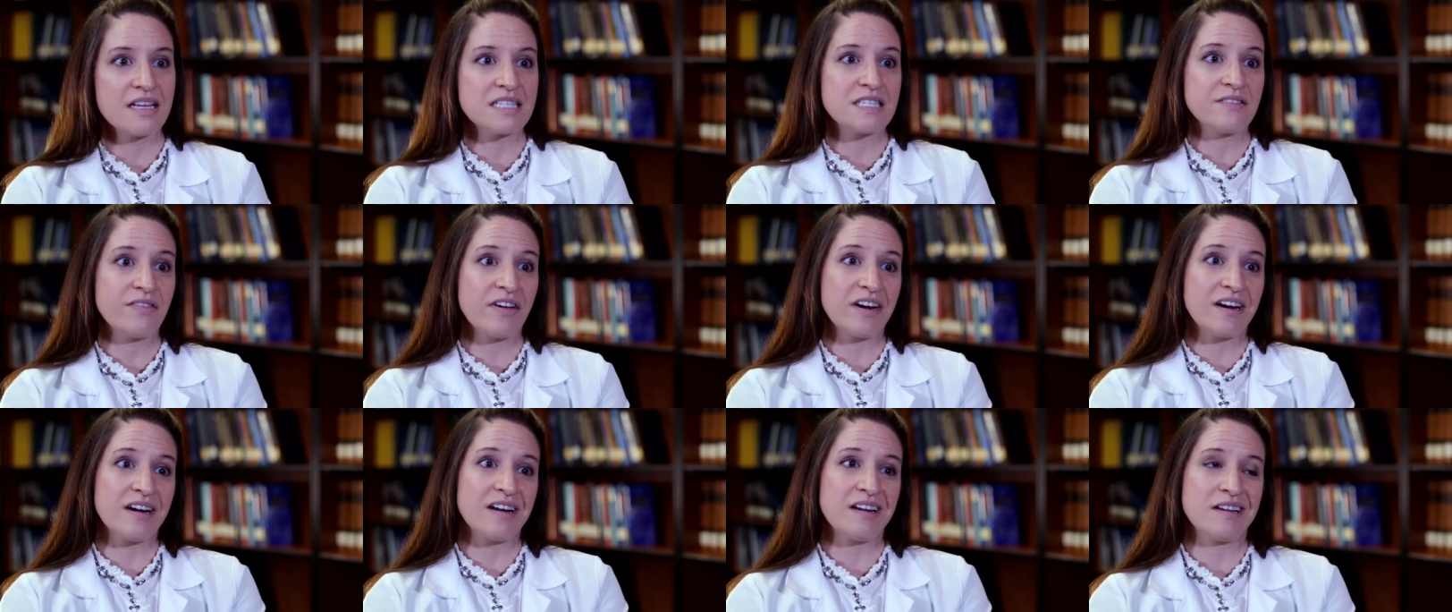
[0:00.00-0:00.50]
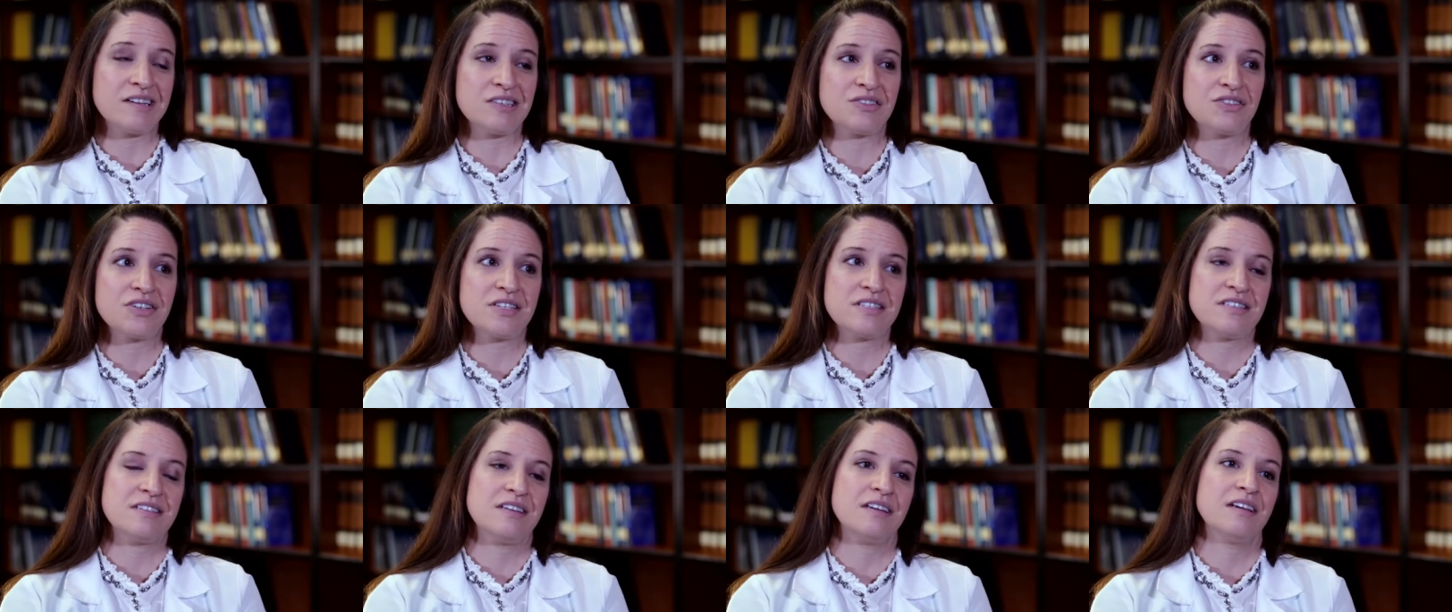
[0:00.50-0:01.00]
it's very
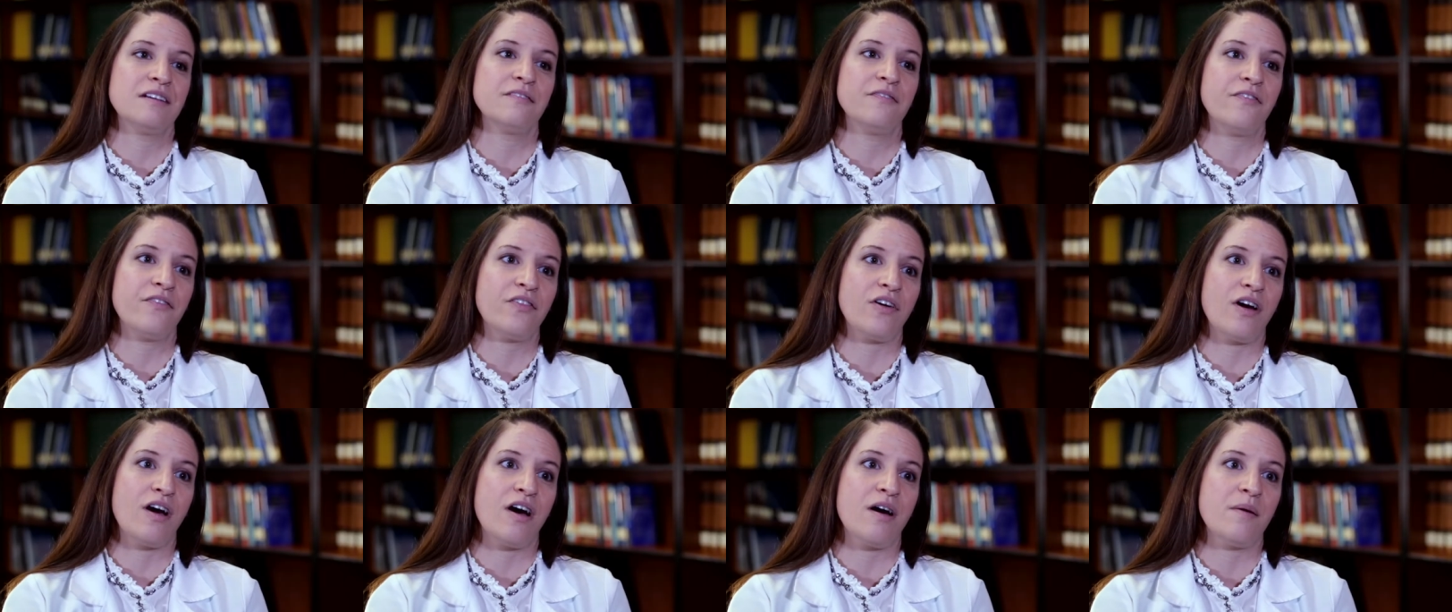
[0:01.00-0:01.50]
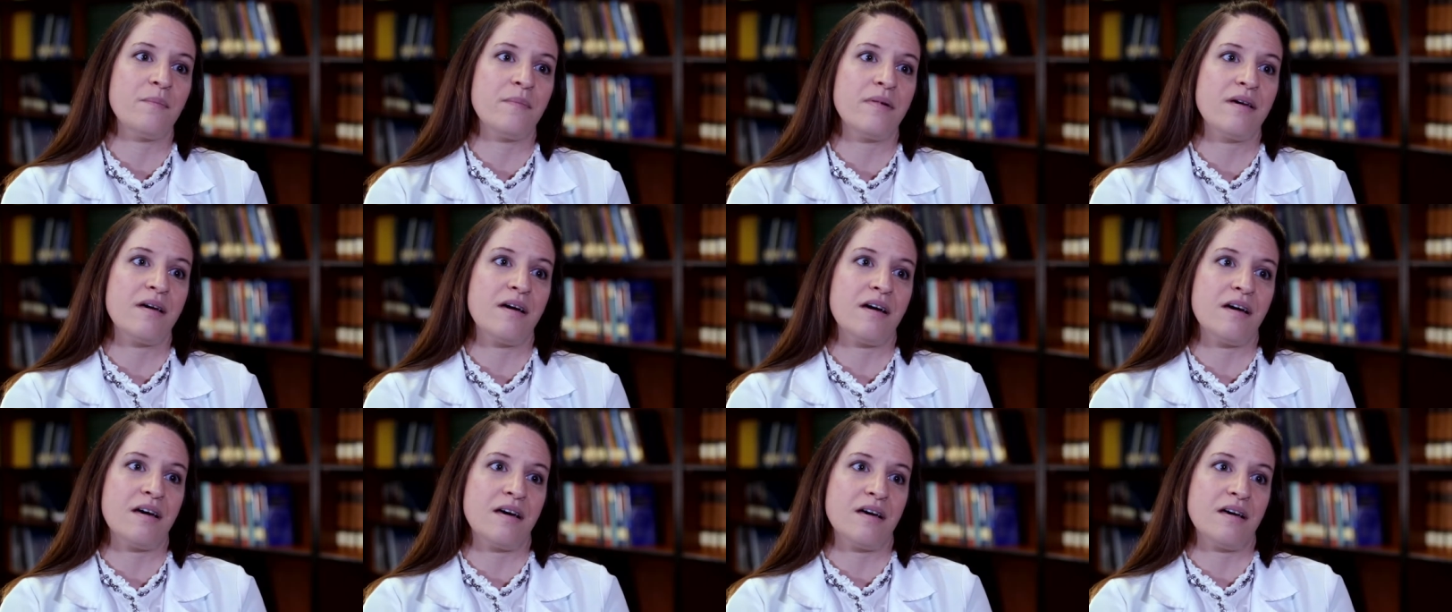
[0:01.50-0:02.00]
interesting from
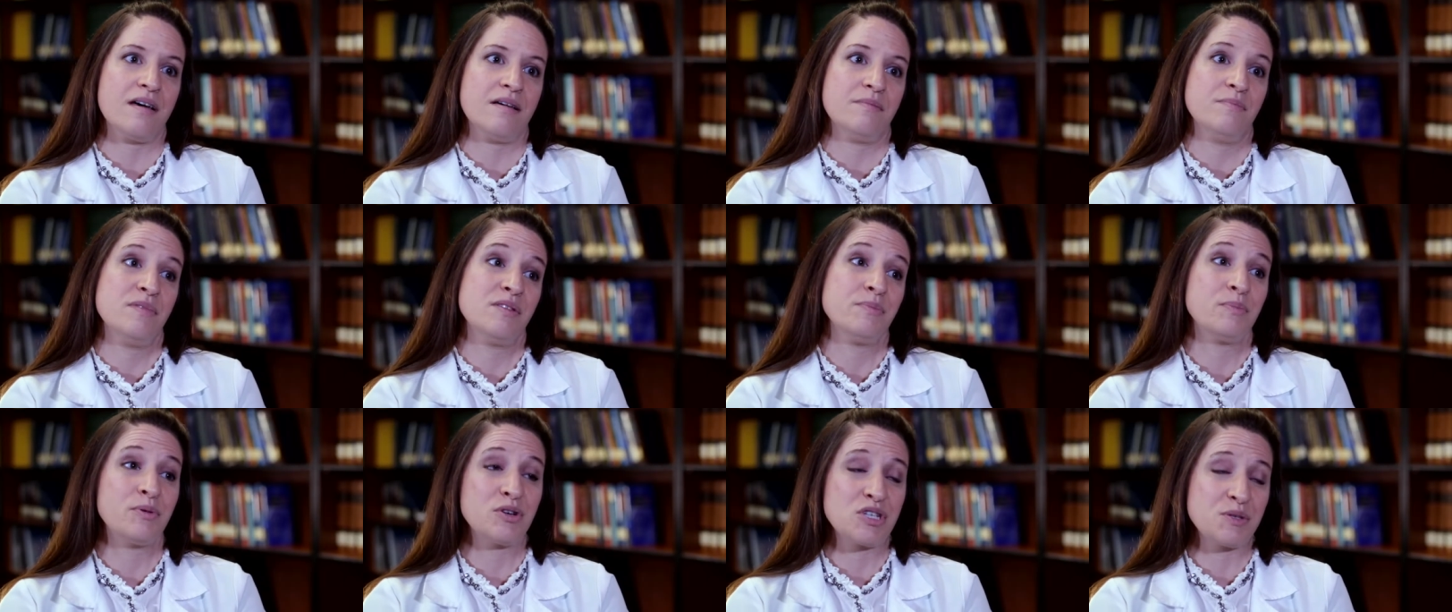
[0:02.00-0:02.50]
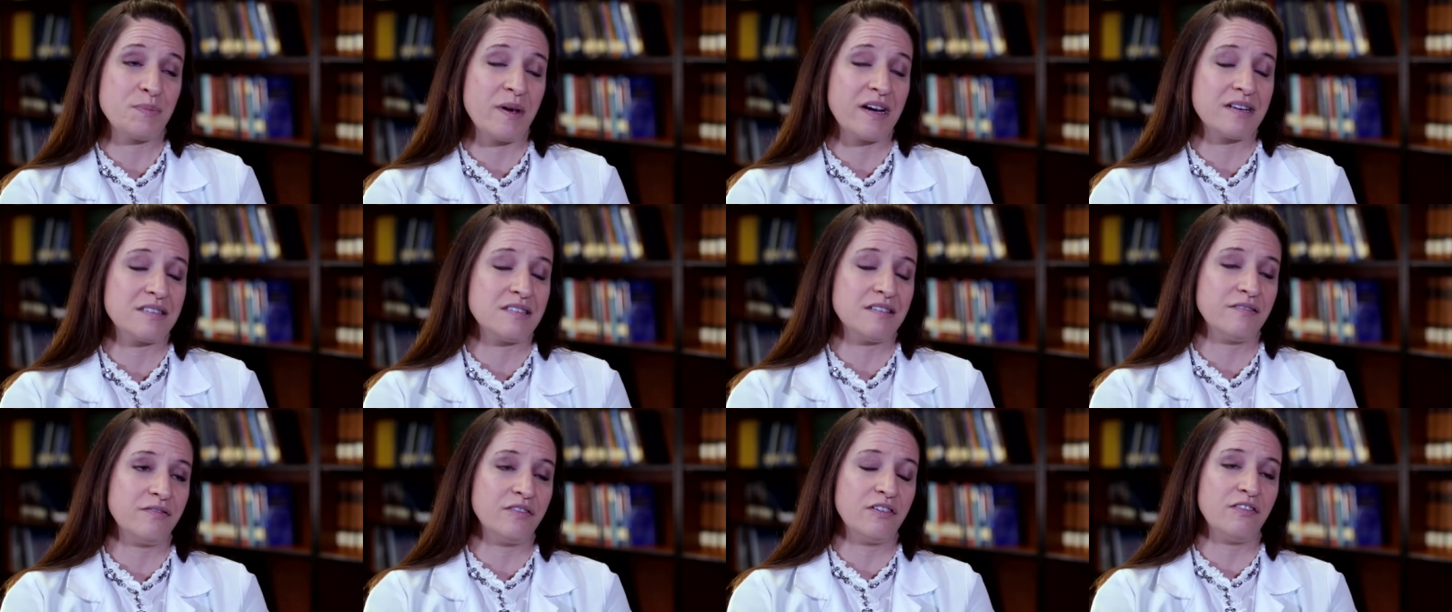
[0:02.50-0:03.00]
the
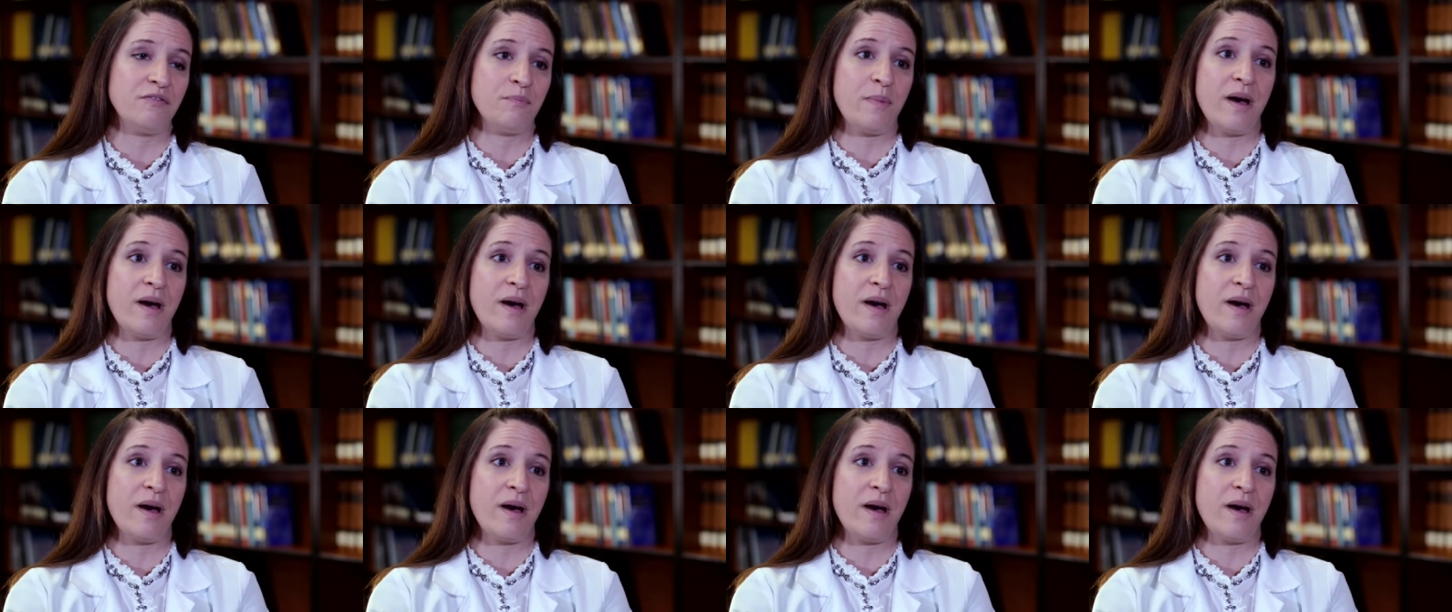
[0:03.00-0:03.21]
perspective of